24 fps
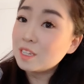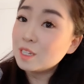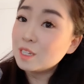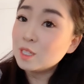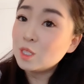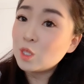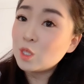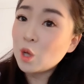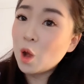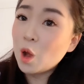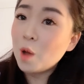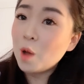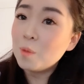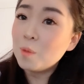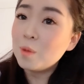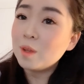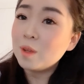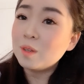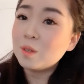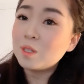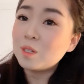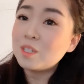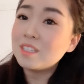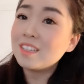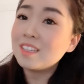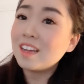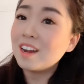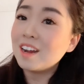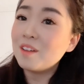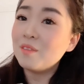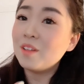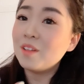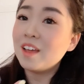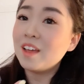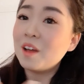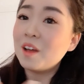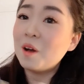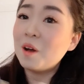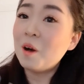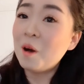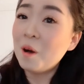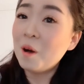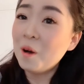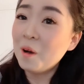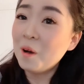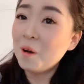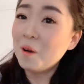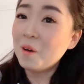good job, and you're just kind of like,
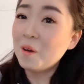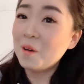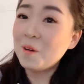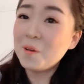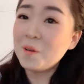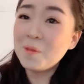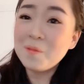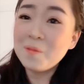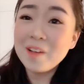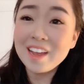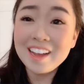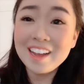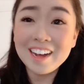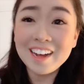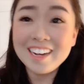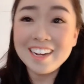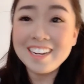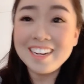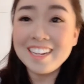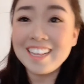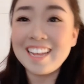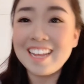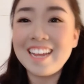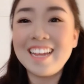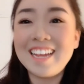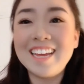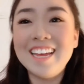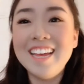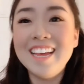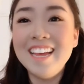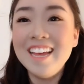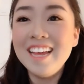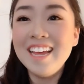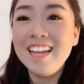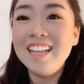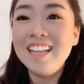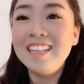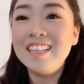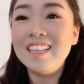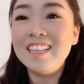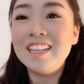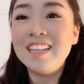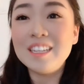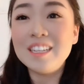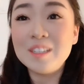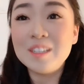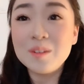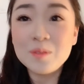oh, oh my god, like
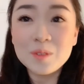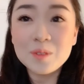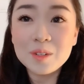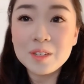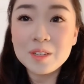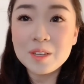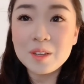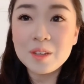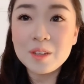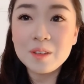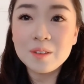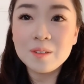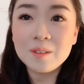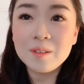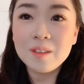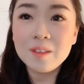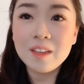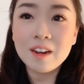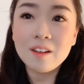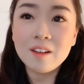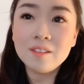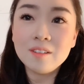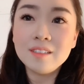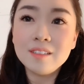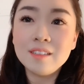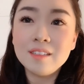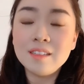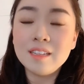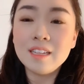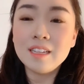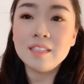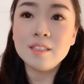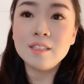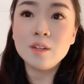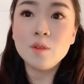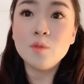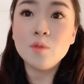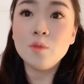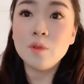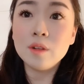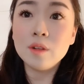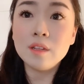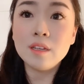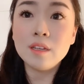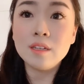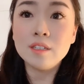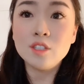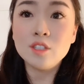they did really, you know, they did a
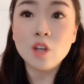really good